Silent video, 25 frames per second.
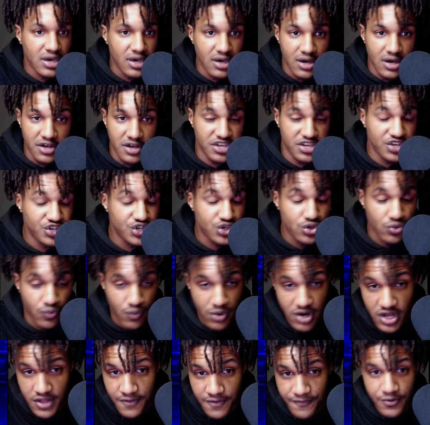against the
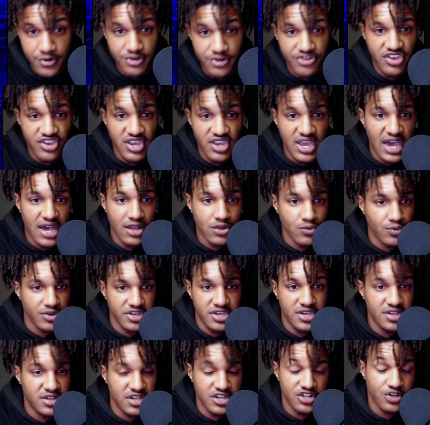run for Seattle, what
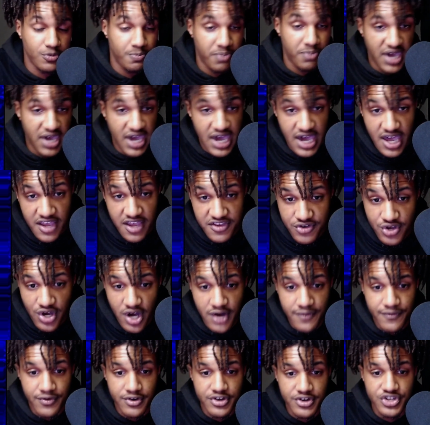he did in pass
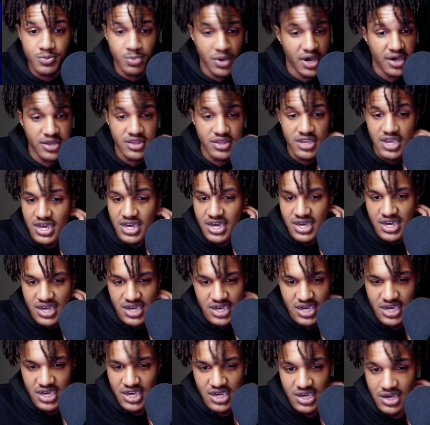coverage, but
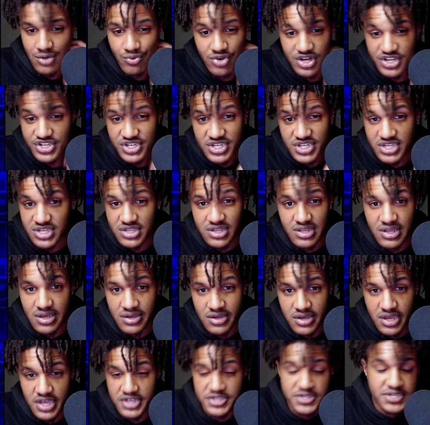it wasn't
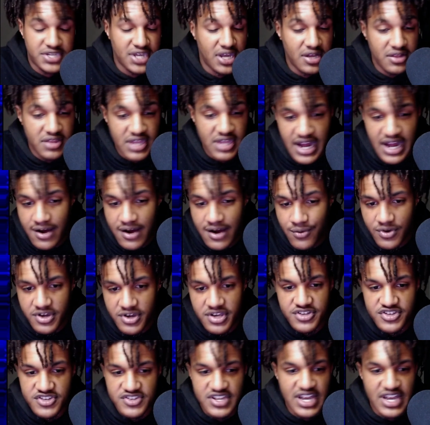insanely
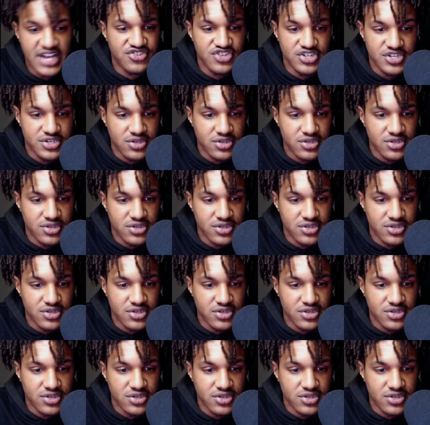outrageous. I just